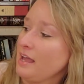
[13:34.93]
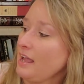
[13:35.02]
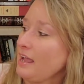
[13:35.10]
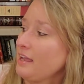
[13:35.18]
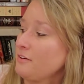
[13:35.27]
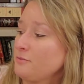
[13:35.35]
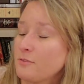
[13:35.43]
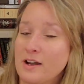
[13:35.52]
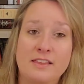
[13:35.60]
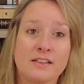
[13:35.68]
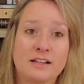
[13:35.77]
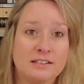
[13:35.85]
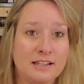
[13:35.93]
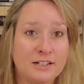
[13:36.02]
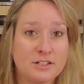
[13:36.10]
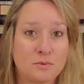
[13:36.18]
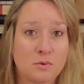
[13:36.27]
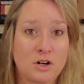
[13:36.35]
Anne Frank, The
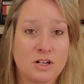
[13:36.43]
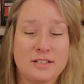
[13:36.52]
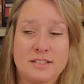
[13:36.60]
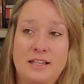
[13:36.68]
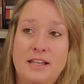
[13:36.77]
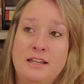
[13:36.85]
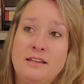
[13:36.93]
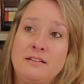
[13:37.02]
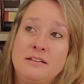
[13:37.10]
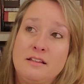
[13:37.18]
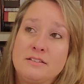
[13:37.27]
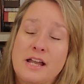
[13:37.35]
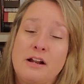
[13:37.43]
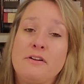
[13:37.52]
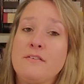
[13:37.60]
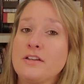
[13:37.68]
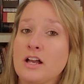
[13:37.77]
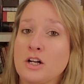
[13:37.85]
Collected Works. In Diary
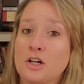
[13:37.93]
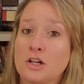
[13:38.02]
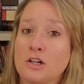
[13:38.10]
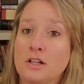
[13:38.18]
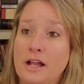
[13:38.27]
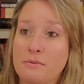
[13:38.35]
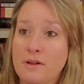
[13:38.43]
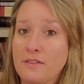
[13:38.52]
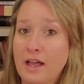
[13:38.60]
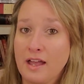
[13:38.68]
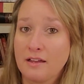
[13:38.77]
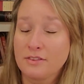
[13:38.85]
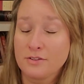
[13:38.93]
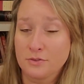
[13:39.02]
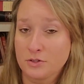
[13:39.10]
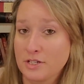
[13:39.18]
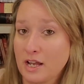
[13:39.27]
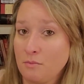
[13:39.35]
of a Young Girl, I read that the
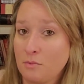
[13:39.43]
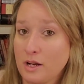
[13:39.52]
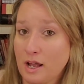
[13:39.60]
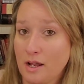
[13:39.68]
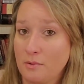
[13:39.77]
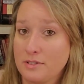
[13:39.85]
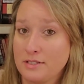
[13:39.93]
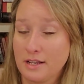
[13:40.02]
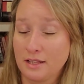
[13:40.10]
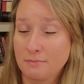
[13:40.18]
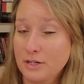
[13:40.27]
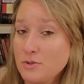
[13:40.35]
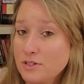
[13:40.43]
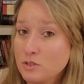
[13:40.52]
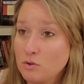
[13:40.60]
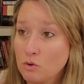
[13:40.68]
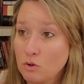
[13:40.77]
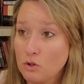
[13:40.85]
first time when I was in elementary
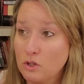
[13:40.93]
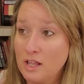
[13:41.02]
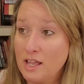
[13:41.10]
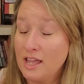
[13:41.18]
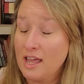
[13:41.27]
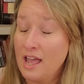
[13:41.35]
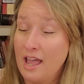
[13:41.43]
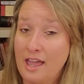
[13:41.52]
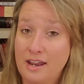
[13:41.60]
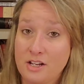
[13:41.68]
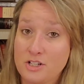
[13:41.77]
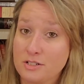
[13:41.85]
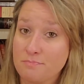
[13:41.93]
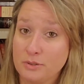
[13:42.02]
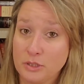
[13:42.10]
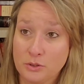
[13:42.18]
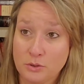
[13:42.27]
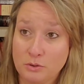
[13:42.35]
school, and it just
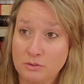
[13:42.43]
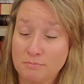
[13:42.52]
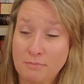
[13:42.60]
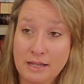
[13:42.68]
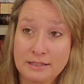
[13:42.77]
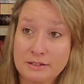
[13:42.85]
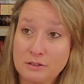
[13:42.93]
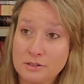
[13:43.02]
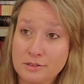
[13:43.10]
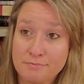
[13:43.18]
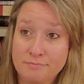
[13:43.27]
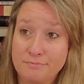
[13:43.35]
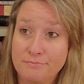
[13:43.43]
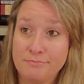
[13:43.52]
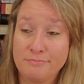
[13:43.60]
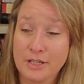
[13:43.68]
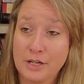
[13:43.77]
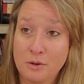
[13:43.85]
blew my little,
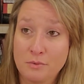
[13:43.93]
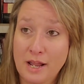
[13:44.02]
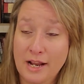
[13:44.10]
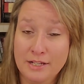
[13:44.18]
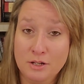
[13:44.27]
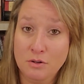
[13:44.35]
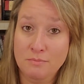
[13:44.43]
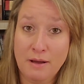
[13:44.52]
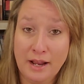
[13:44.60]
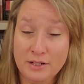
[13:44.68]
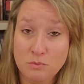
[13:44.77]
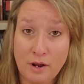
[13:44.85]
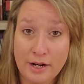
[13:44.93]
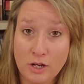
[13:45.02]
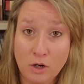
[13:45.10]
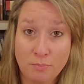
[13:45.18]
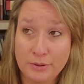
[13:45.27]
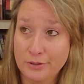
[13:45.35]
you know, nine-year-old mind wide
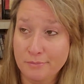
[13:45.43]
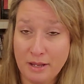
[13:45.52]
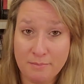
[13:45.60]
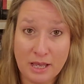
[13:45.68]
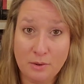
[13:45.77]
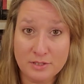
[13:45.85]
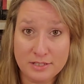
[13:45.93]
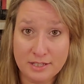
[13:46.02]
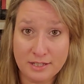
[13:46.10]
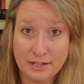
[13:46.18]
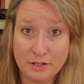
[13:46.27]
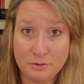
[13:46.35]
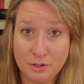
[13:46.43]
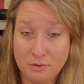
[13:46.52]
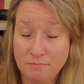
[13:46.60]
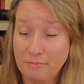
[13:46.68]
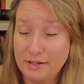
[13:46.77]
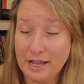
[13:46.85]
open, or maybe I was ten, I don't know,
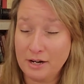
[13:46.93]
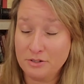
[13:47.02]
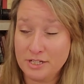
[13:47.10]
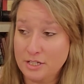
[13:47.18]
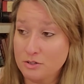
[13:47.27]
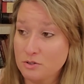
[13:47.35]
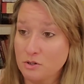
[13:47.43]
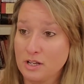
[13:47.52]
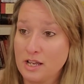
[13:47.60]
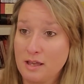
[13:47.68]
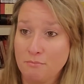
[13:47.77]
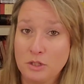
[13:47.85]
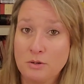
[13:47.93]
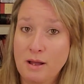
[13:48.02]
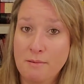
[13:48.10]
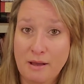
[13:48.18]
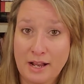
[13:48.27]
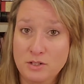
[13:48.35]
nine or ten years old. Blew my
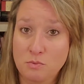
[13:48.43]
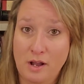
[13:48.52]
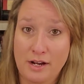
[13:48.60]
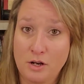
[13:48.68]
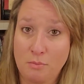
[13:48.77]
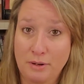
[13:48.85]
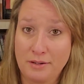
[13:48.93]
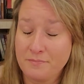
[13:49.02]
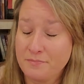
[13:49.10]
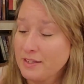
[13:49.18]
mind wide open.